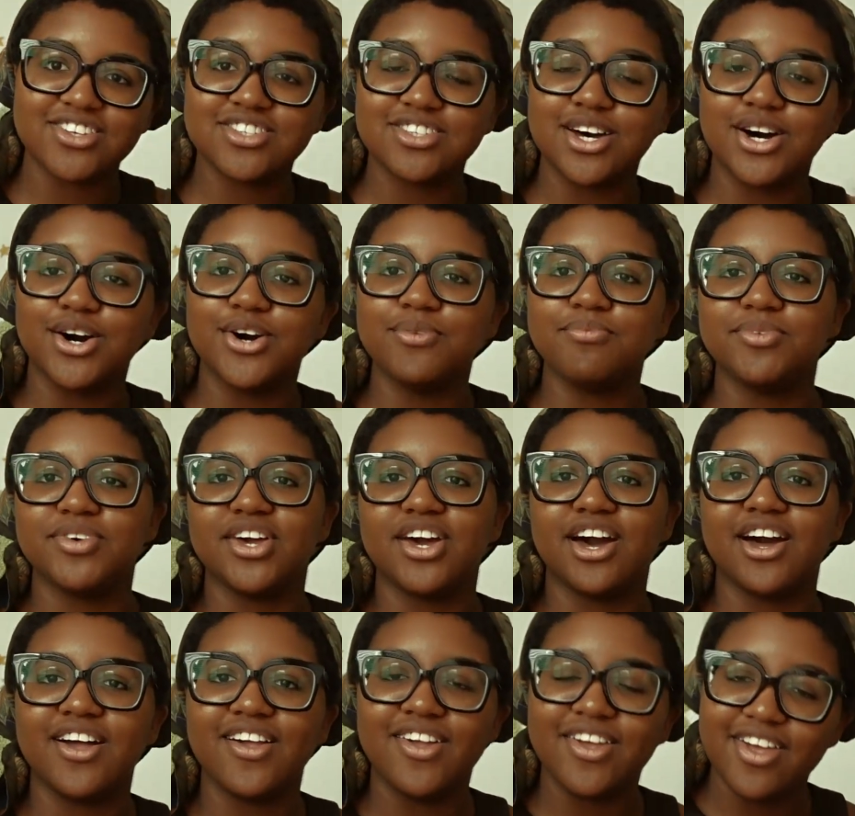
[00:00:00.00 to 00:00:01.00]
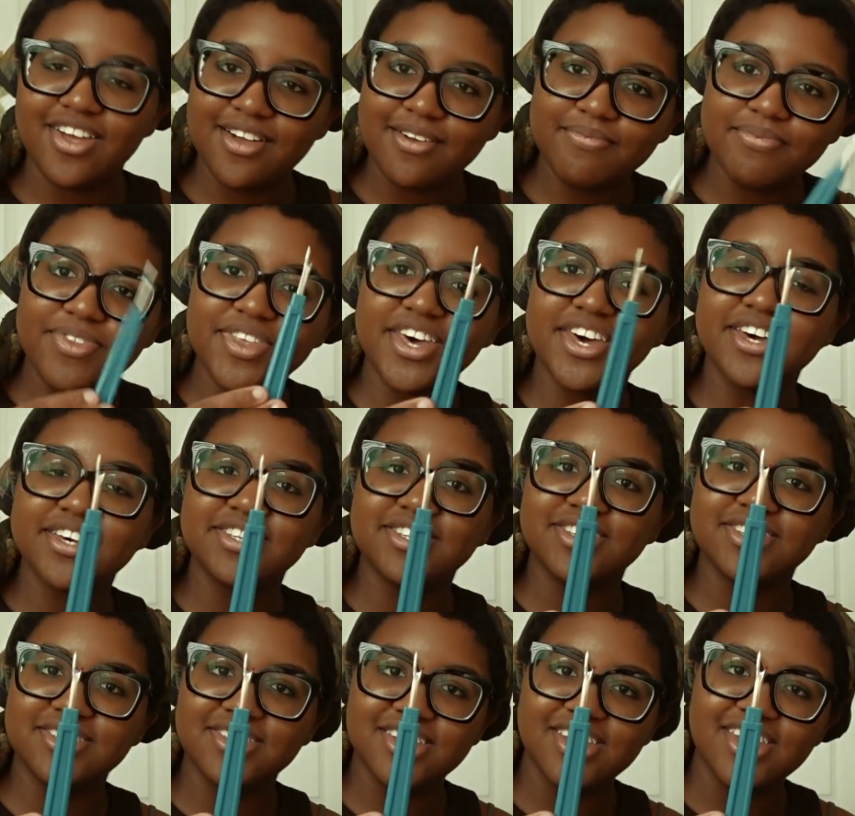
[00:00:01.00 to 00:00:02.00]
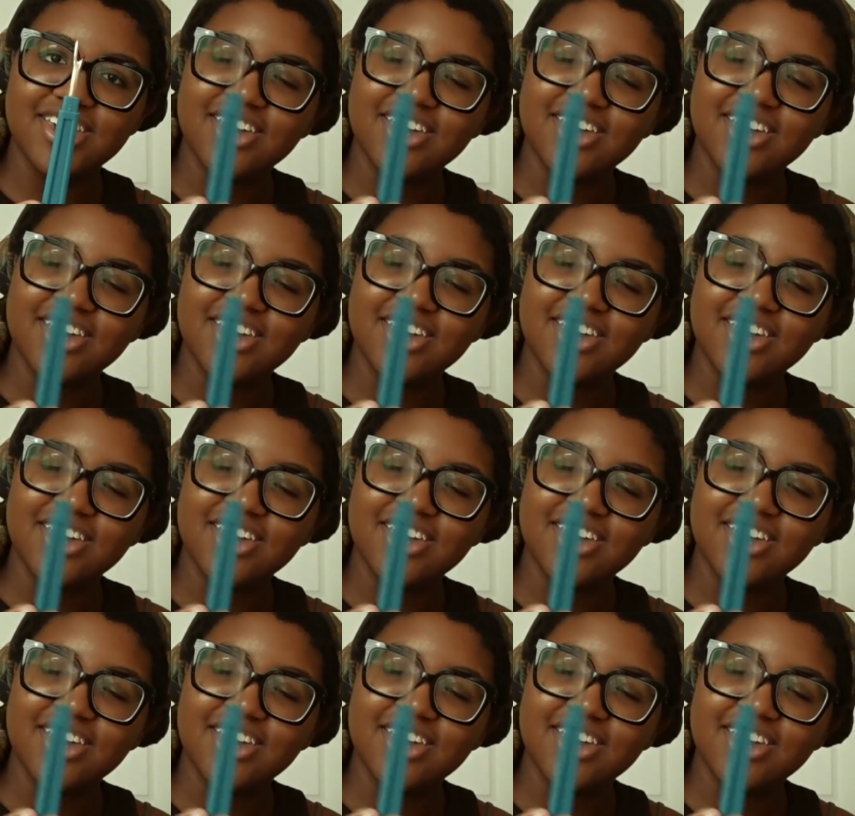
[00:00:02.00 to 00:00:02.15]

So yeah, this